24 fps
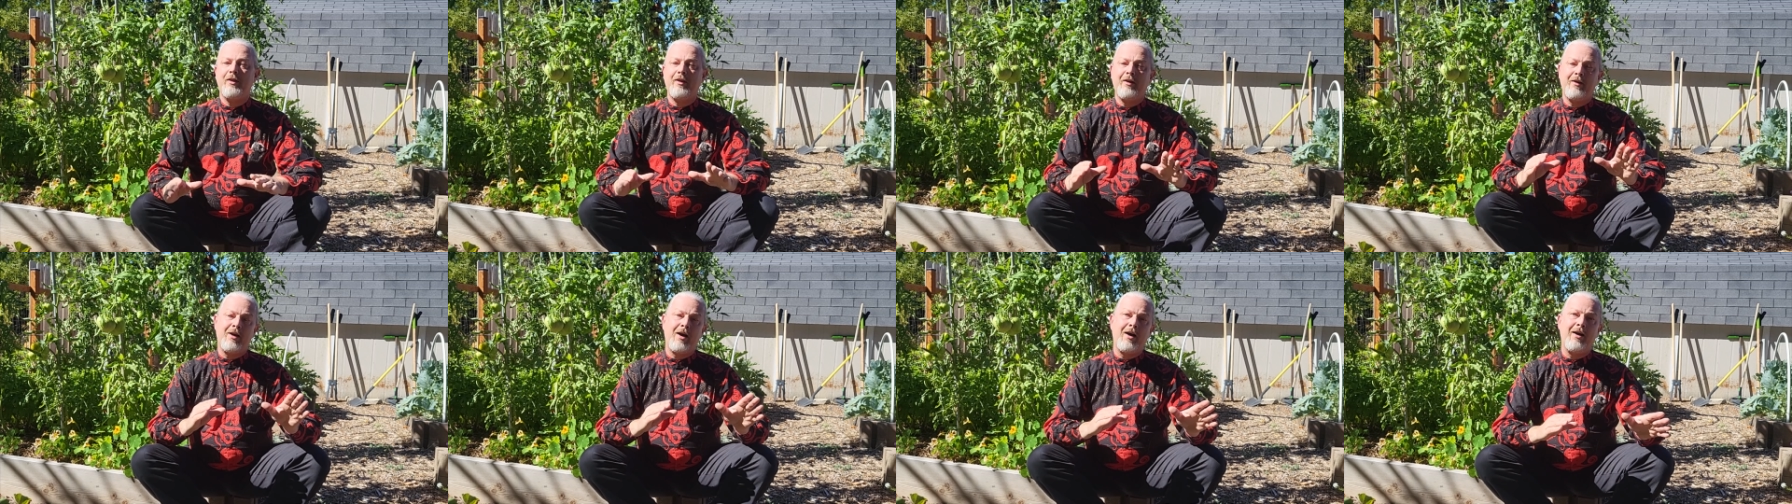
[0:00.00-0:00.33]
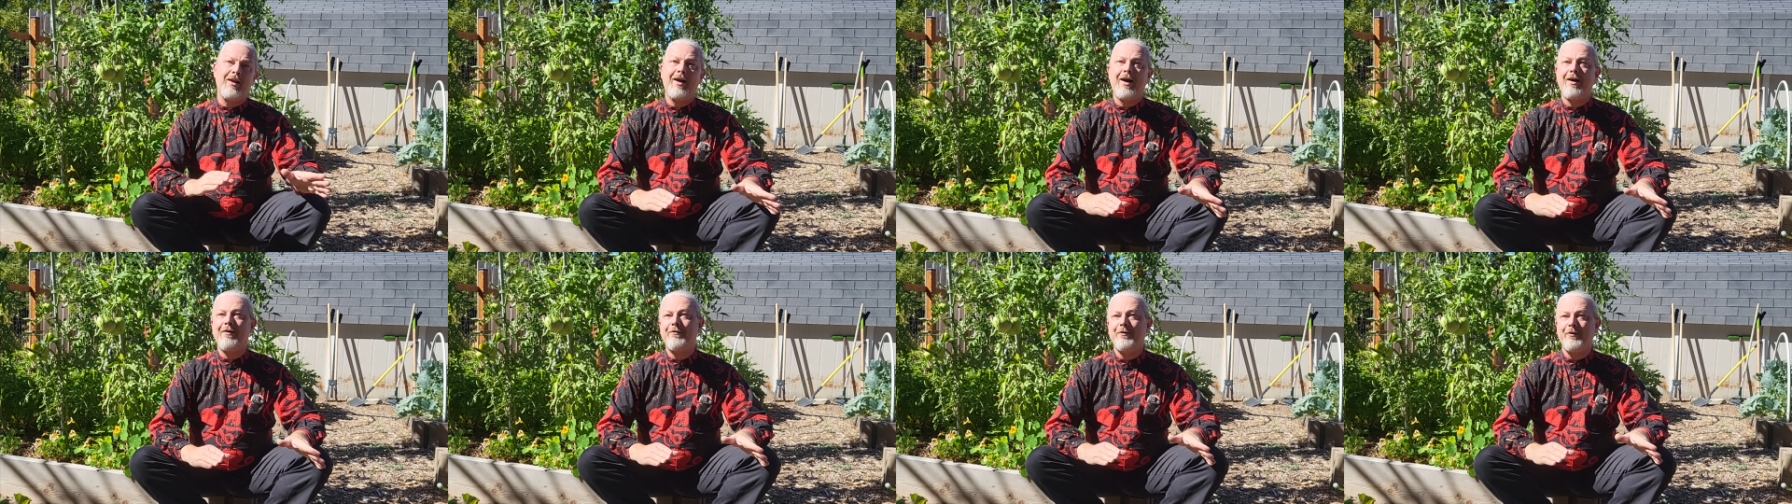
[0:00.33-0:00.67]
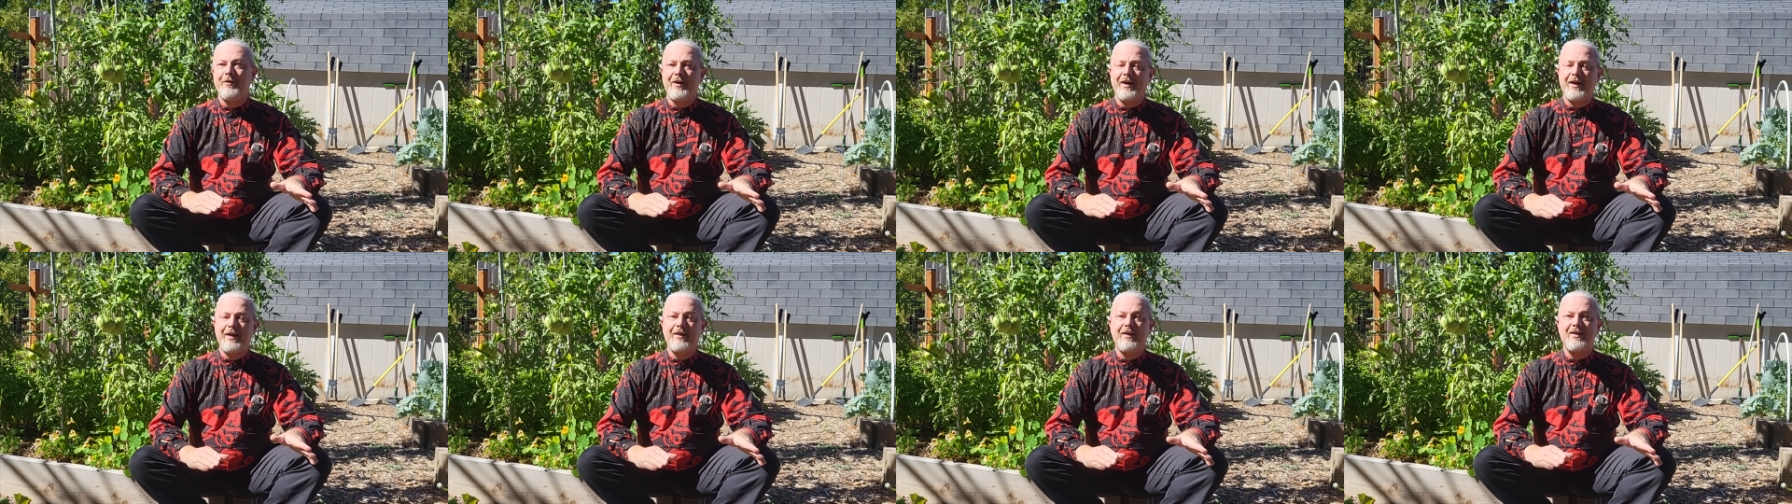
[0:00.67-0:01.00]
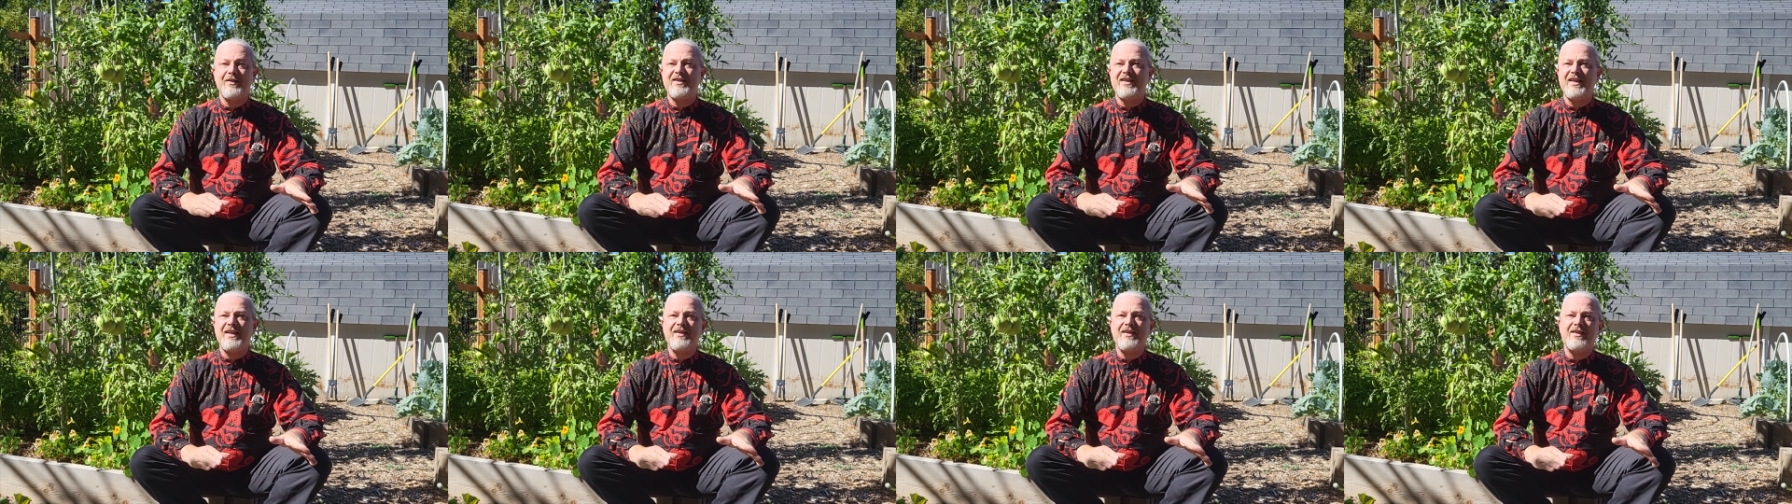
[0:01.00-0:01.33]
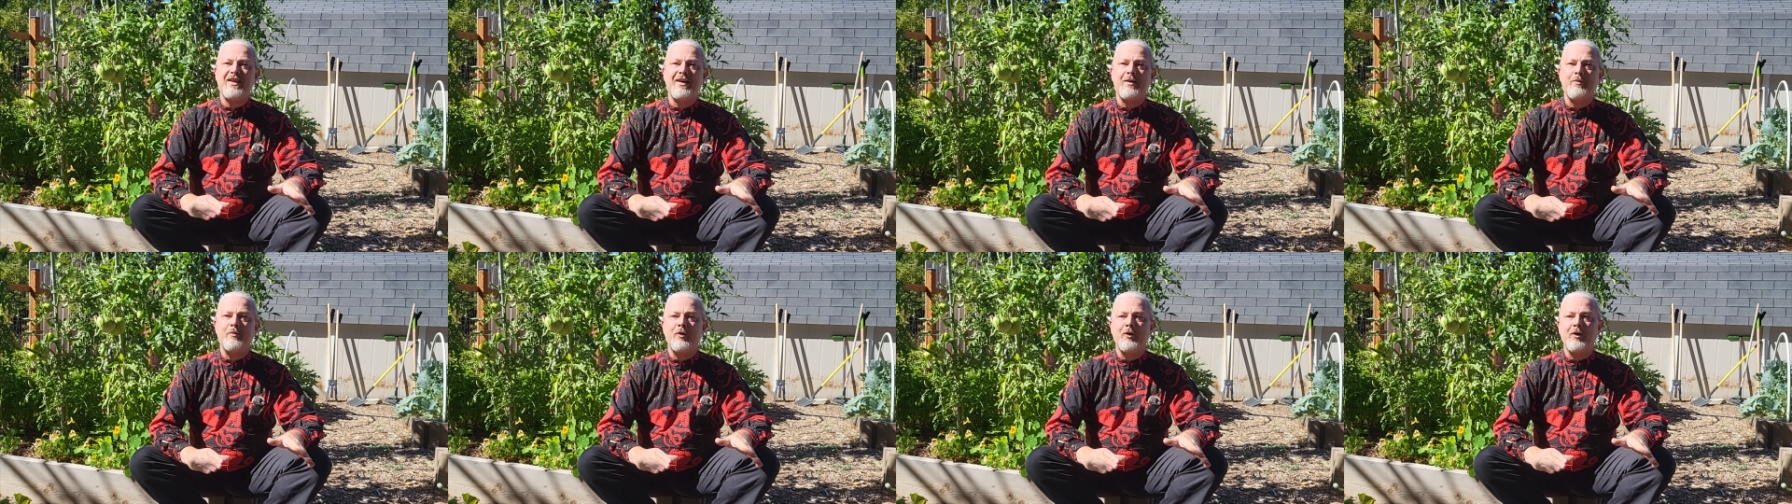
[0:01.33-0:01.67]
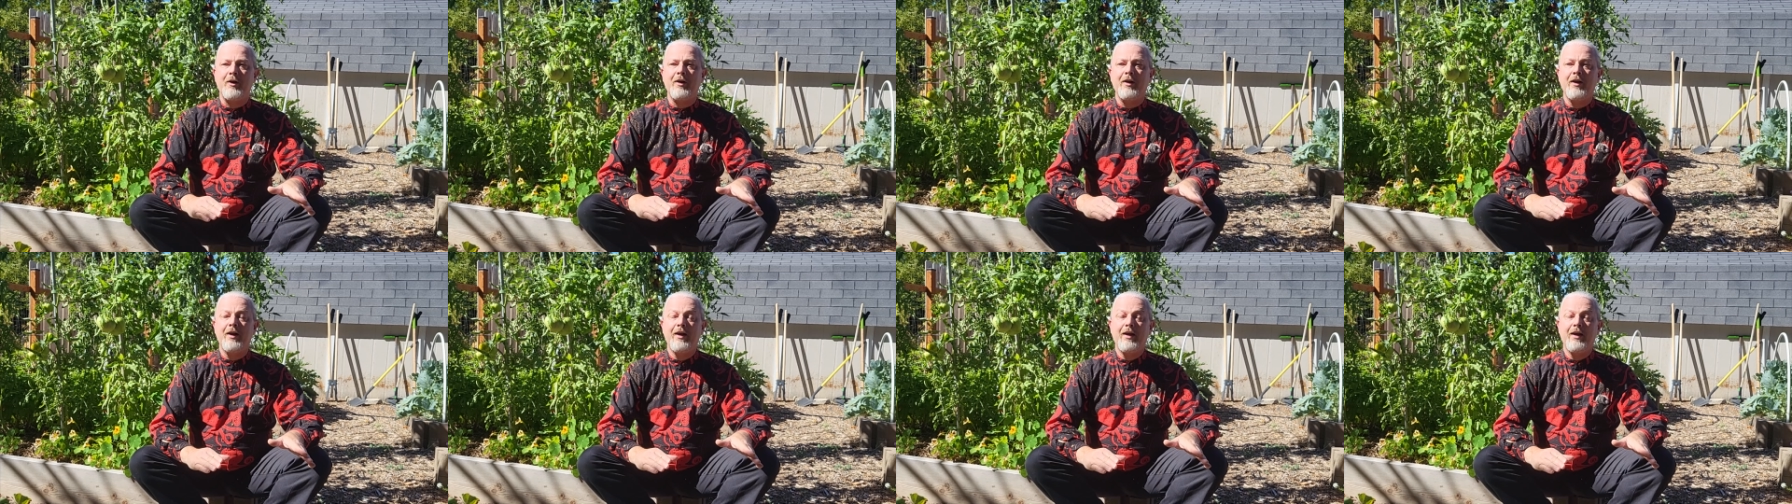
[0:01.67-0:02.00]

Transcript: They're not offering the seeds anymore